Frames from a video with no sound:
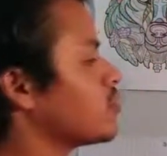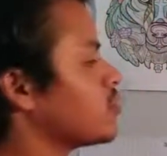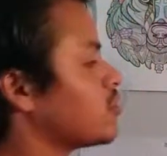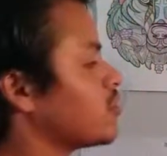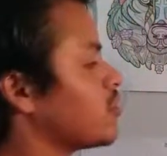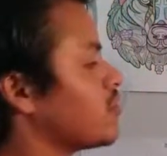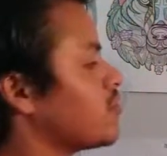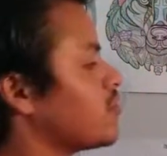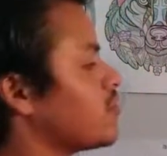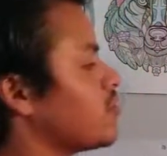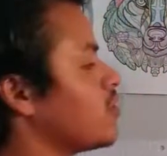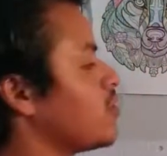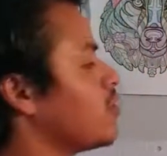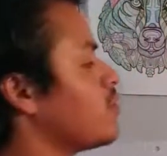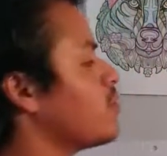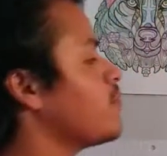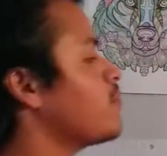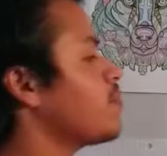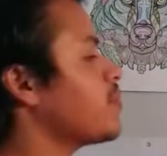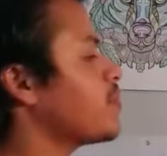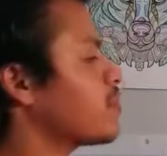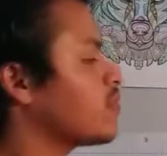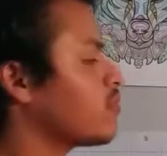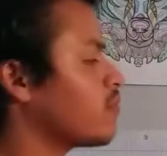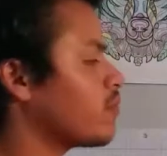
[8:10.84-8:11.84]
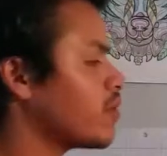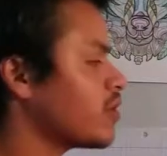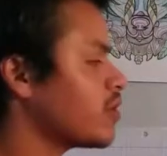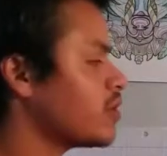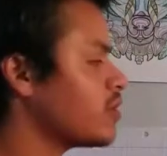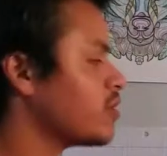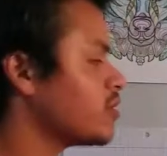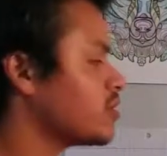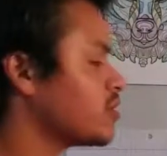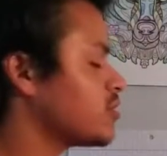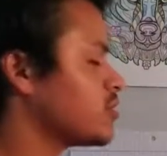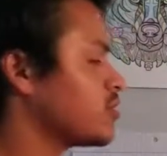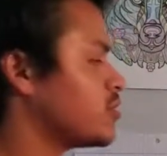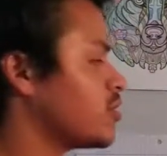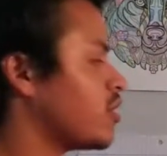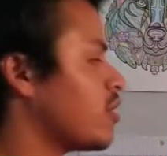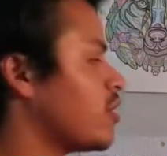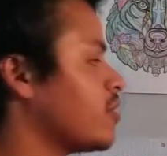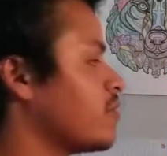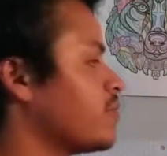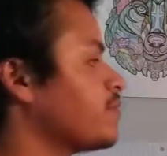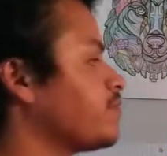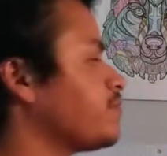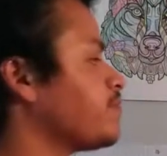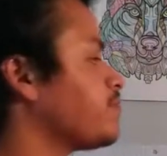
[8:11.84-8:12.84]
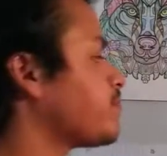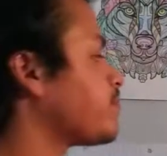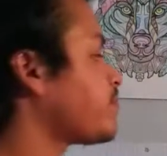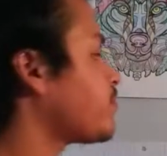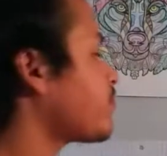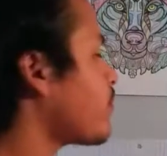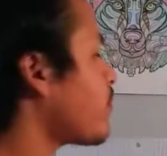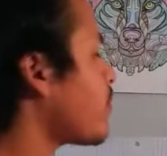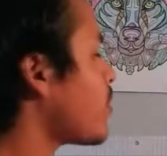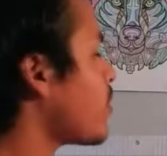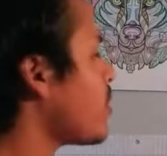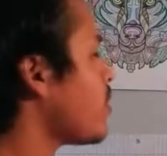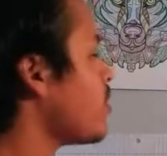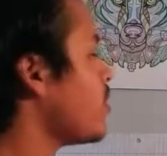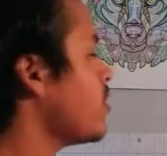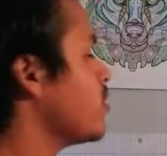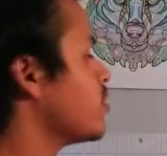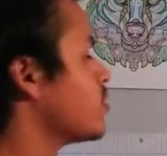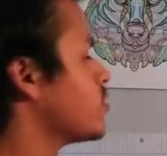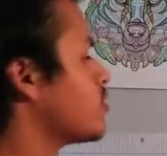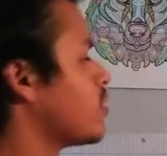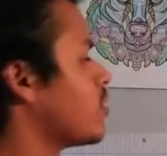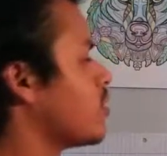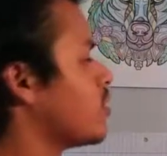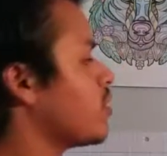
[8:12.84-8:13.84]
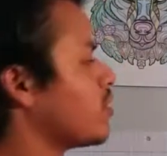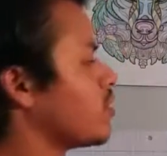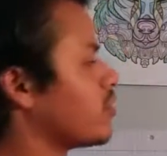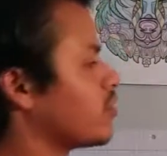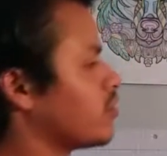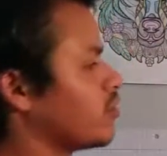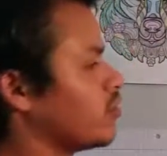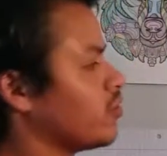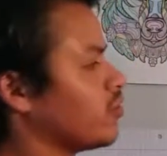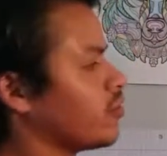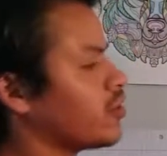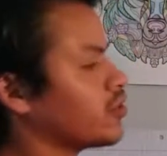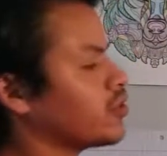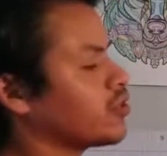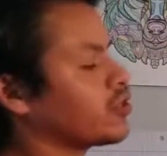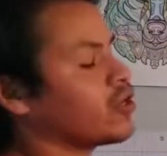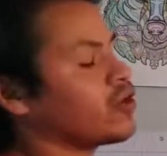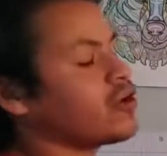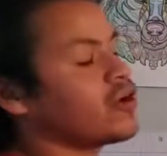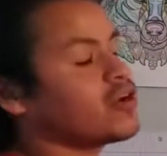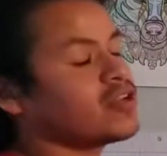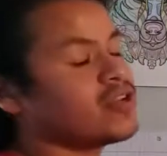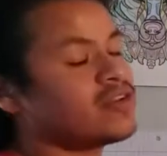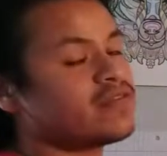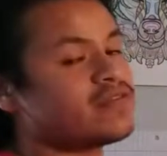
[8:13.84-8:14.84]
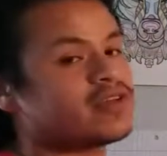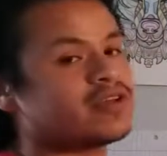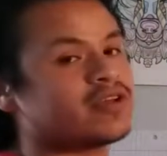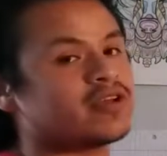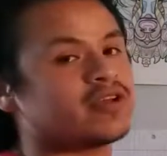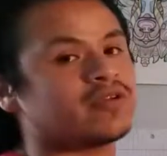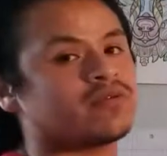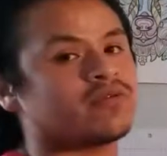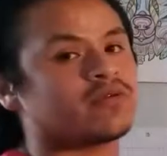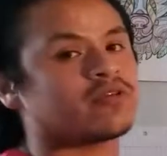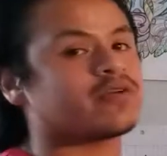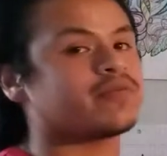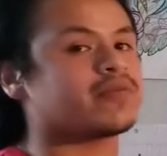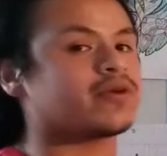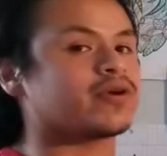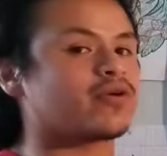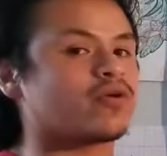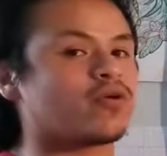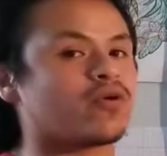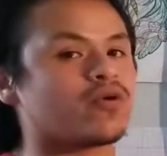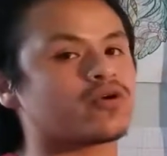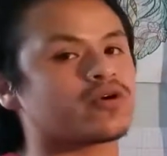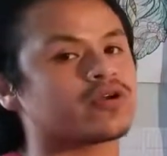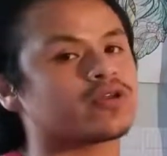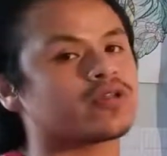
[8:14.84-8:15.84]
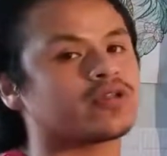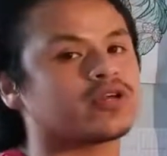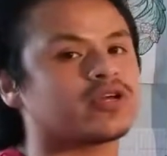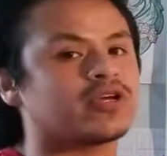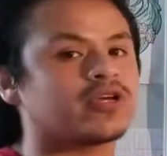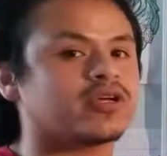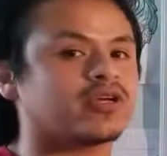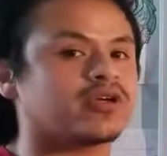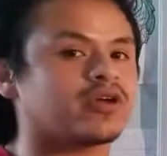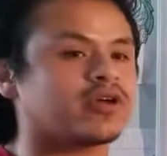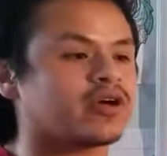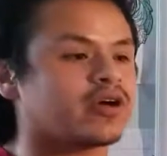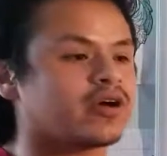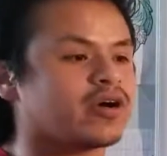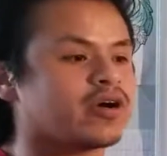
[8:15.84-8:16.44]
dividend, the way this is done is you look at the current dividend, whether it be quarterly,